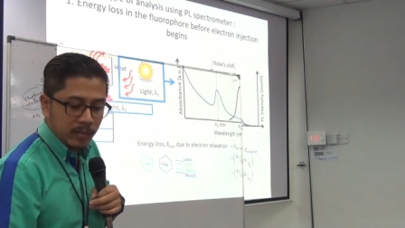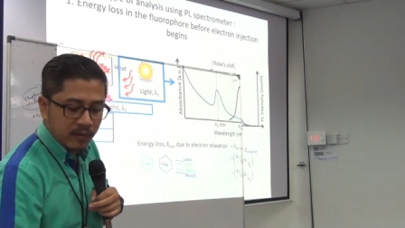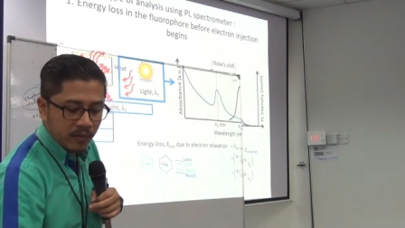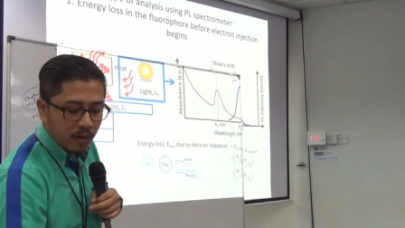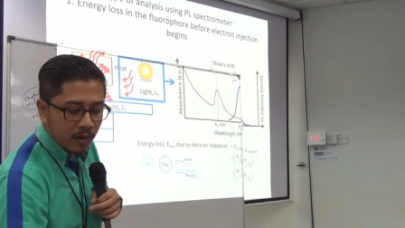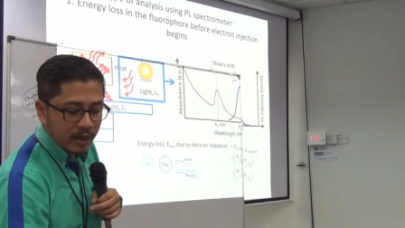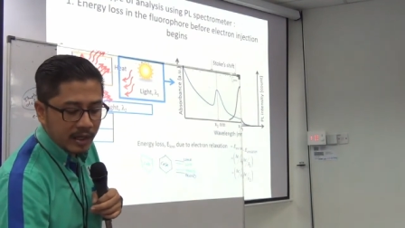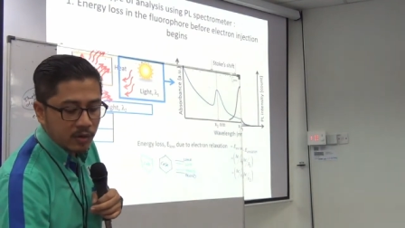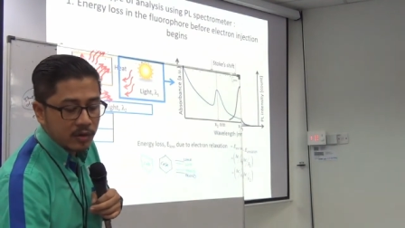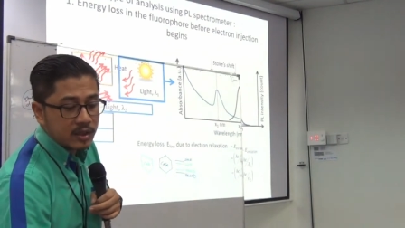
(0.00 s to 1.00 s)
before
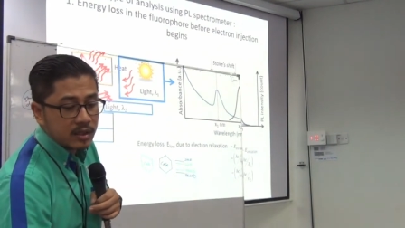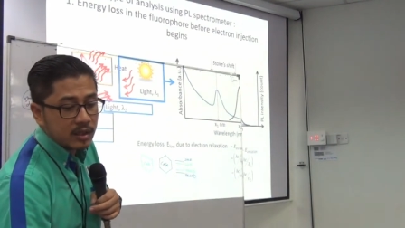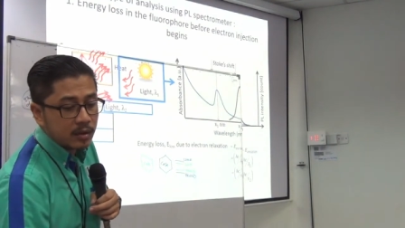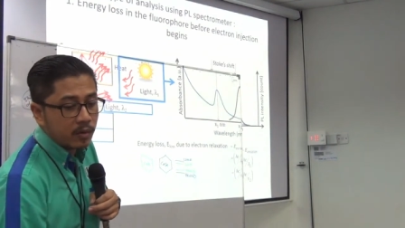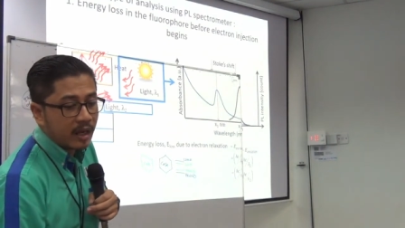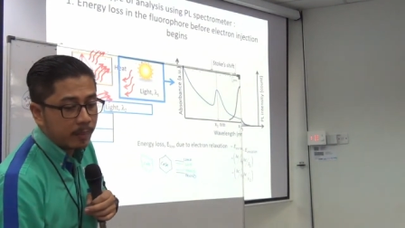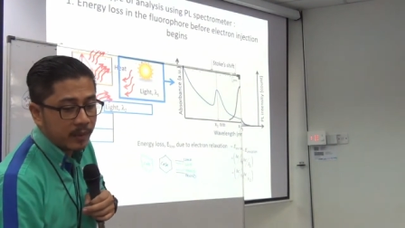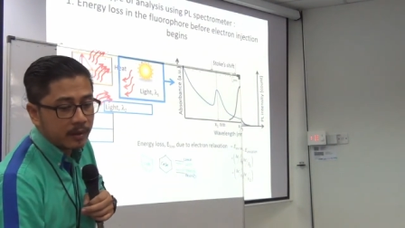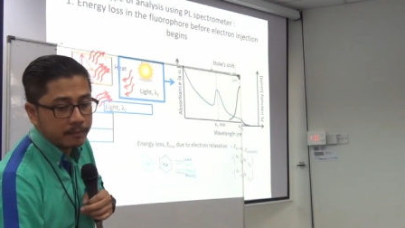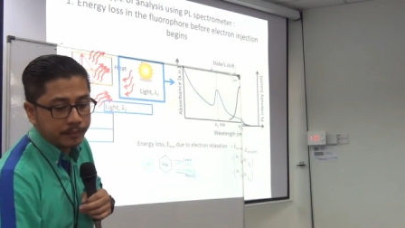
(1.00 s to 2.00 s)
electron injection could
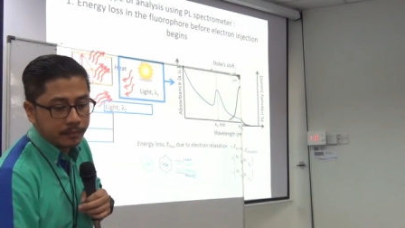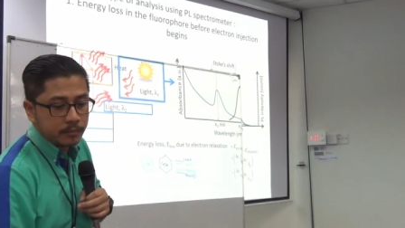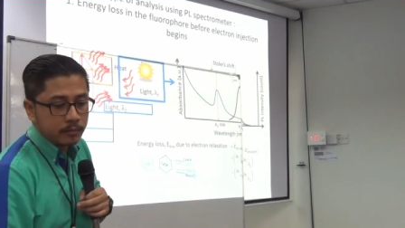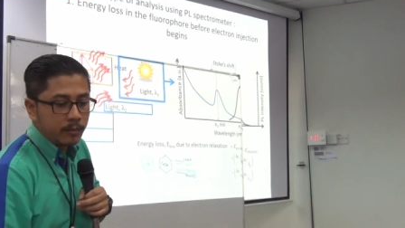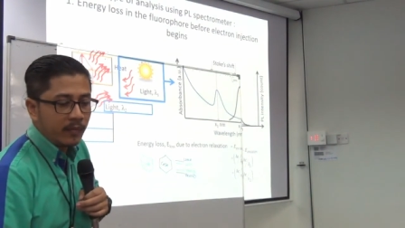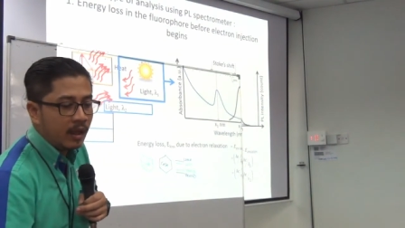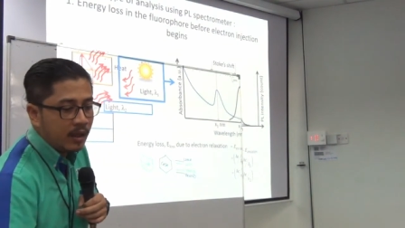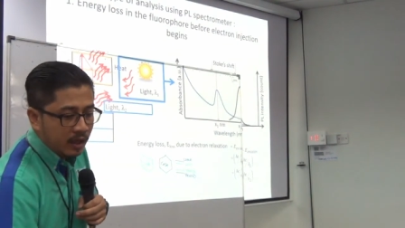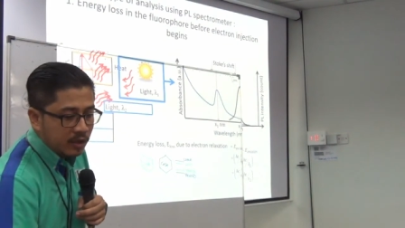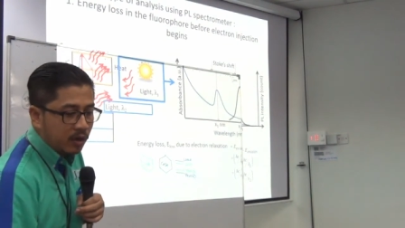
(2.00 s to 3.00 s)
happen.
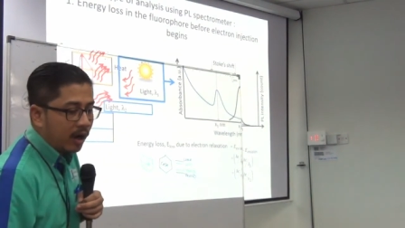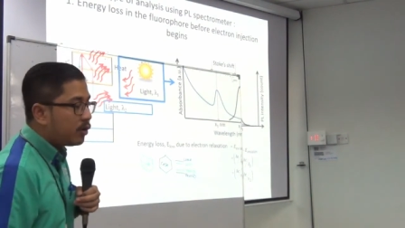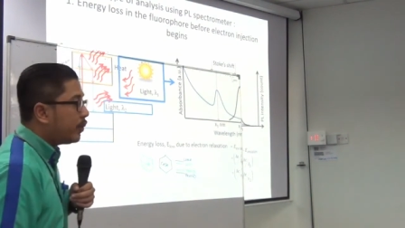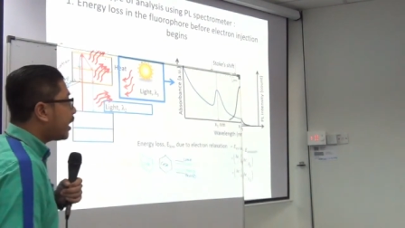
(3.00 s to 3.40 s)
So how do we